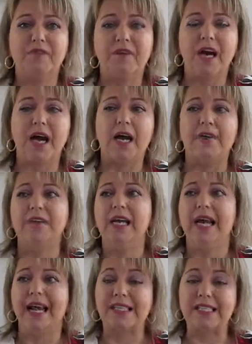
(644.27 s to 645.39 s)
5,
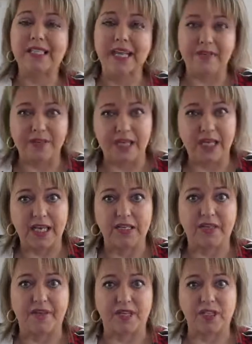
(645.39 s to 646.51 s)
and 7 years
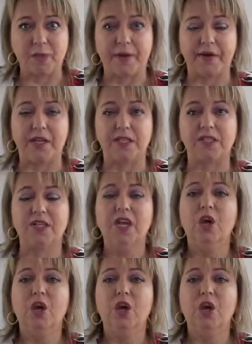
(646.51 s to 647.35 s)
of experience.